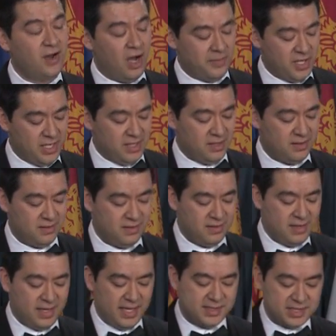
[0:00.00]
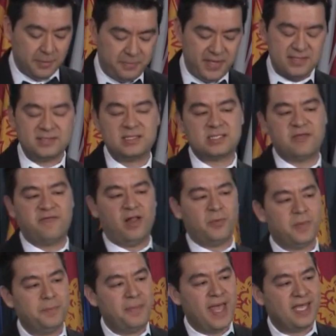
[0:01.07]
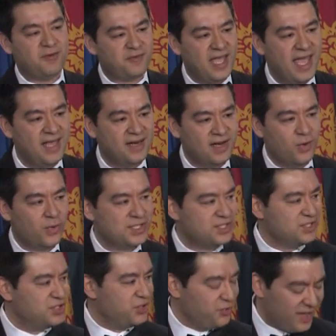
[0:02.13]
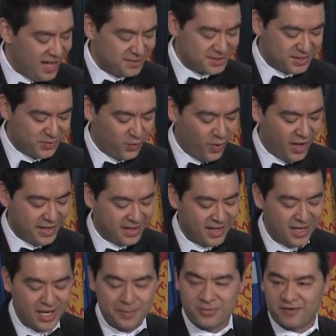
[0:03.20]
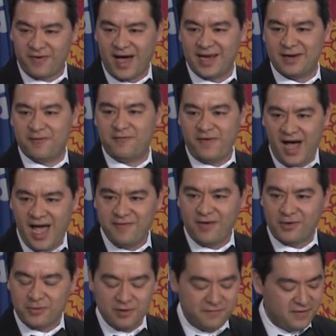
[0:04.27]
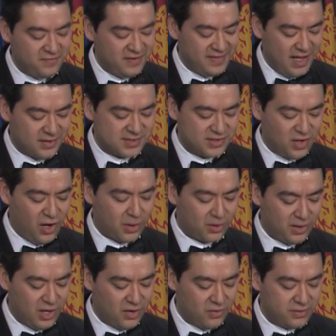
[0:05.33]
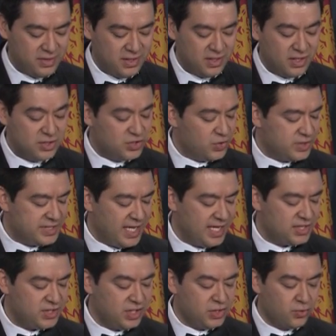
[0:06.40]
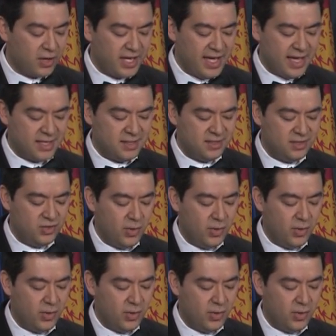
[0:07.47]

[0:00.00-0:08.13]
nominee is the Business Development Bank of Canada, which in 2001 provided a $550,000 loan to Ten Chin Nguyen,